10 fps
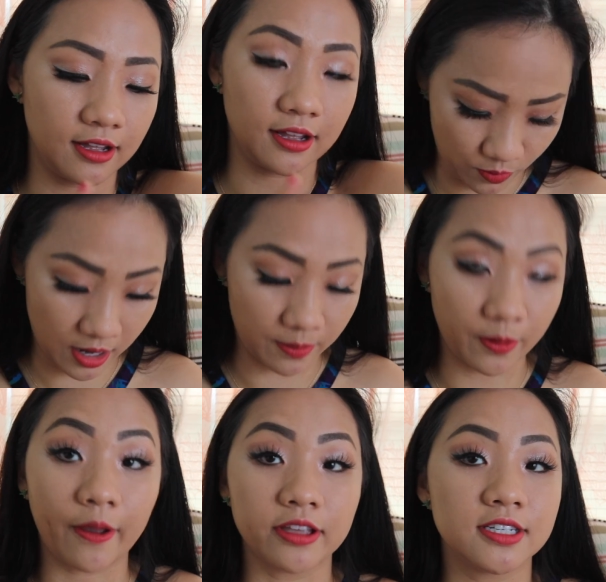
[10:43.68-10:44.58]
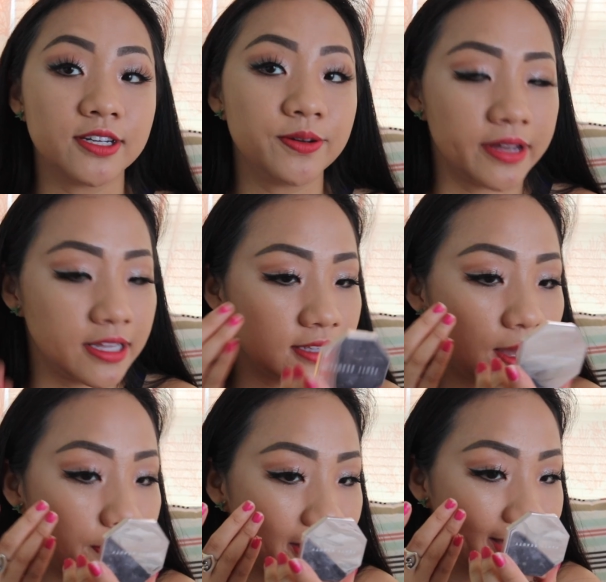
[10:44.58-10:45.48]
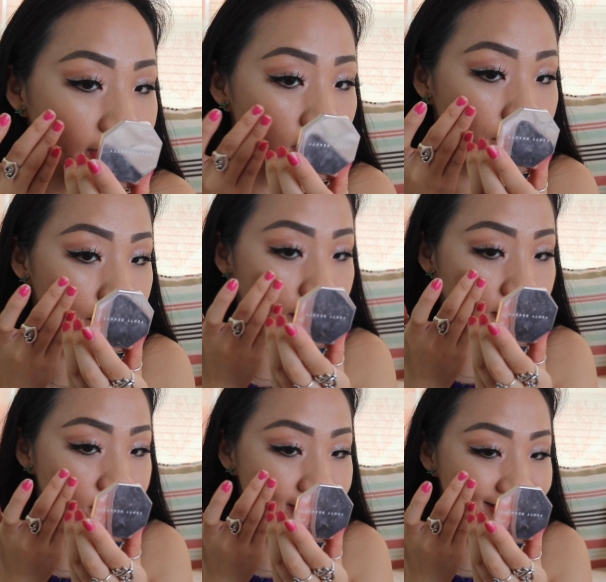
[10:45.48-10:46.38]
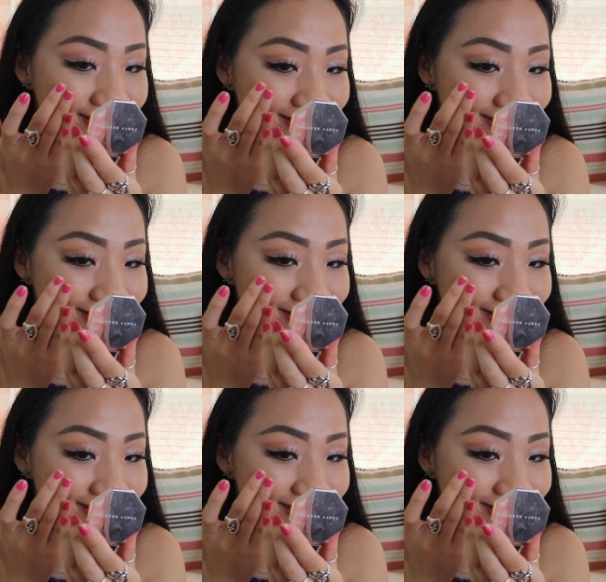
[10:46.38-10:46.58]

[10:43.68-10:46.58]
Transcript: What I'm going to do is apply on my cheek,